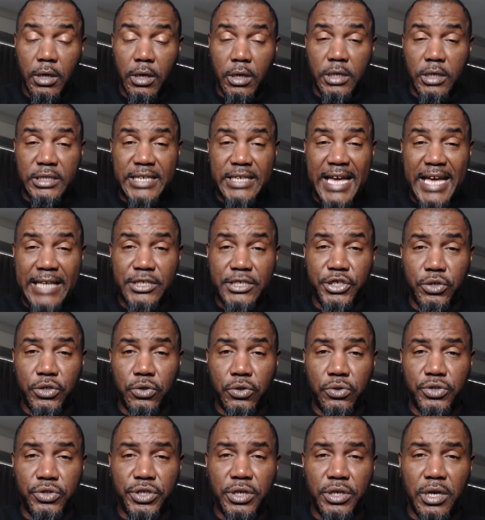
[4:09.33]

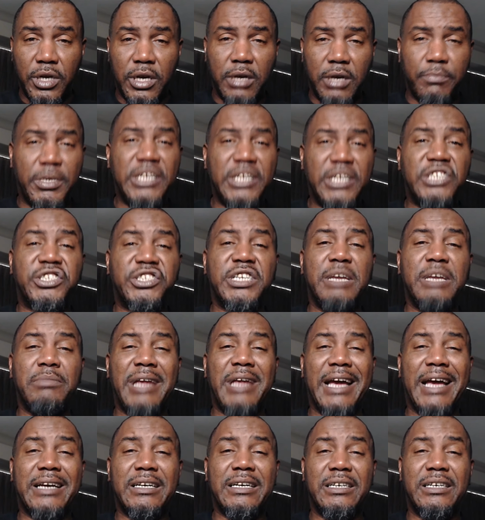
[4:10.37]
Tattoos, but he seemed
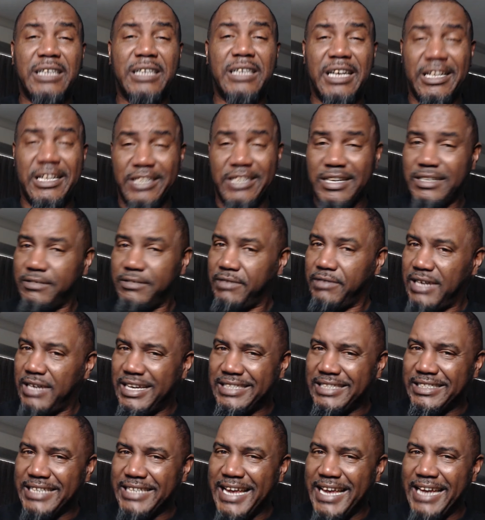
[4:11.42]
like a, a, a
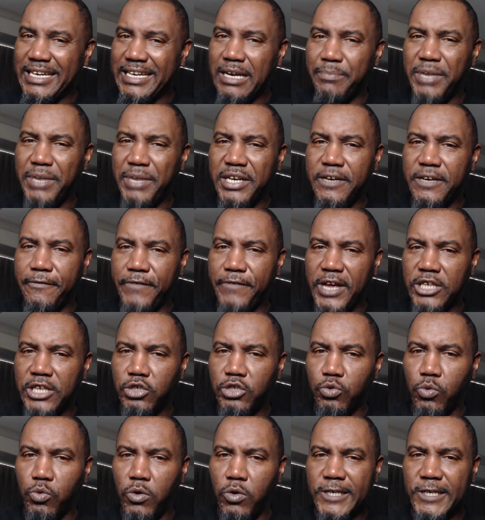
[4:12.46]
stand up individual.
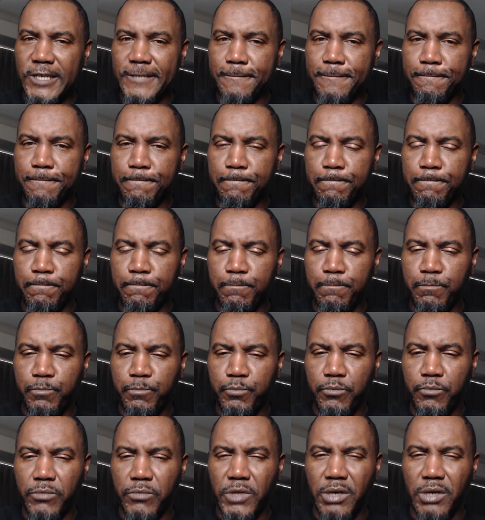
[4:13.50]

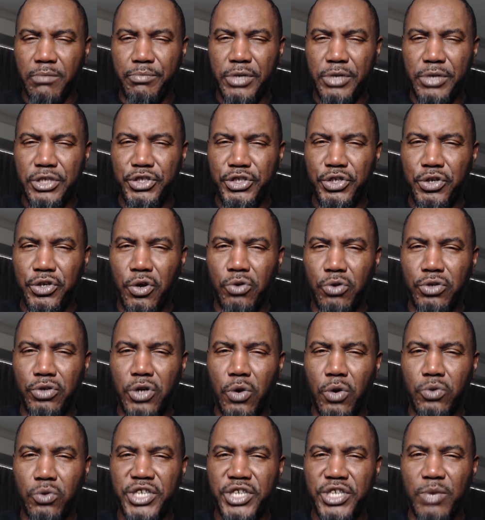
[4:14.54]
But you don't know
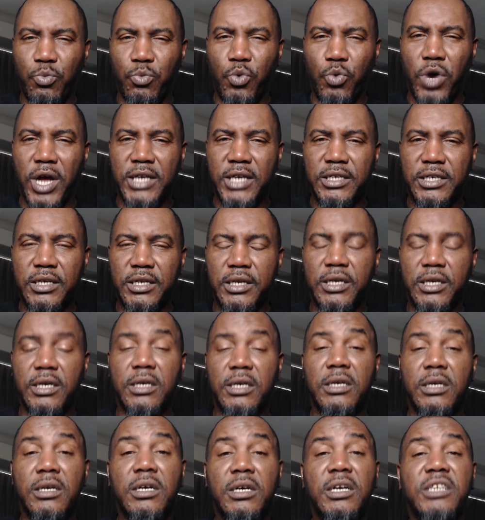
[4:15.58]
someone
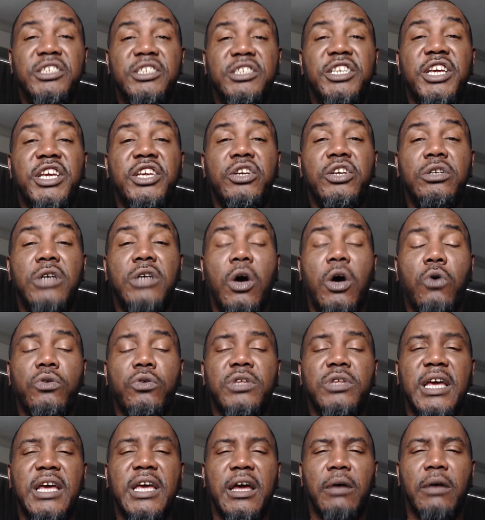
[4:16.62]
until you know
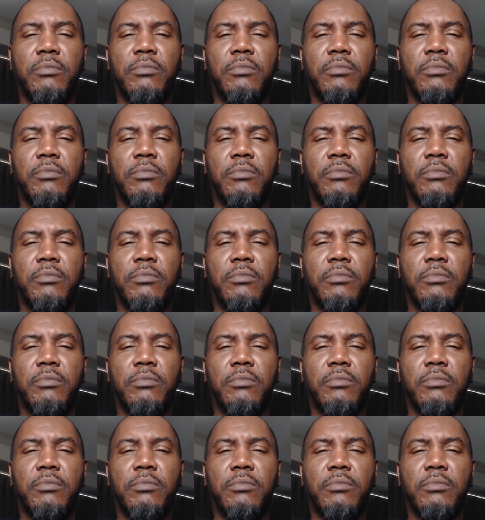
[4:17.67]
them.